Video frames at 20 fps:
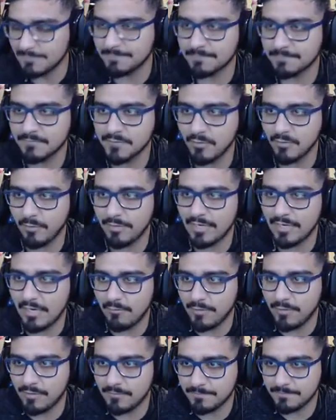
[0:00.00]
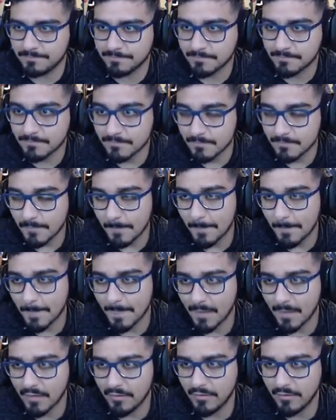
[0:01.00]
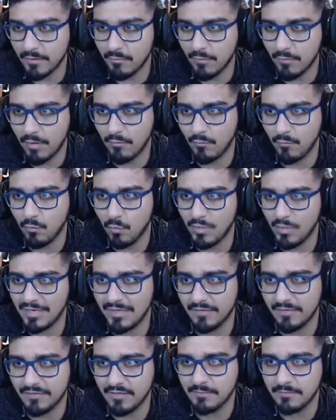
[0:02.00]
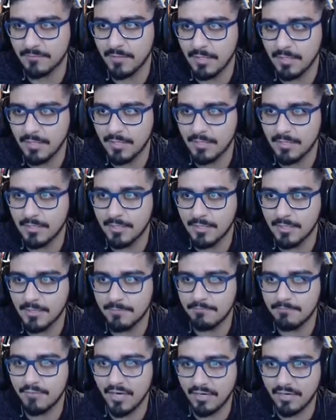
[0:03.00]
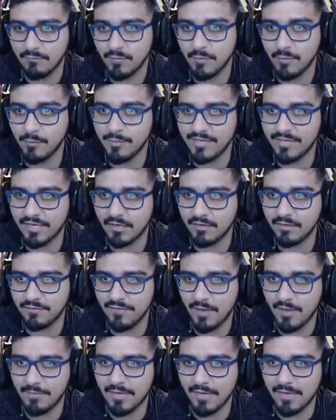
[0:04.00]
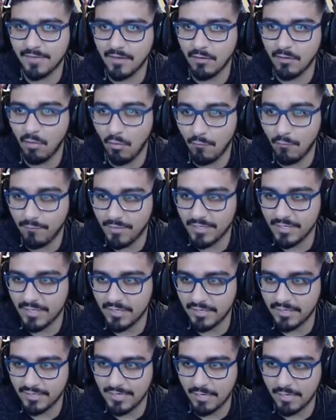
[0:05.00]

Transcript: So we already got one. Here in Route 111. But we will be taking on the family and then hopefully get an encounter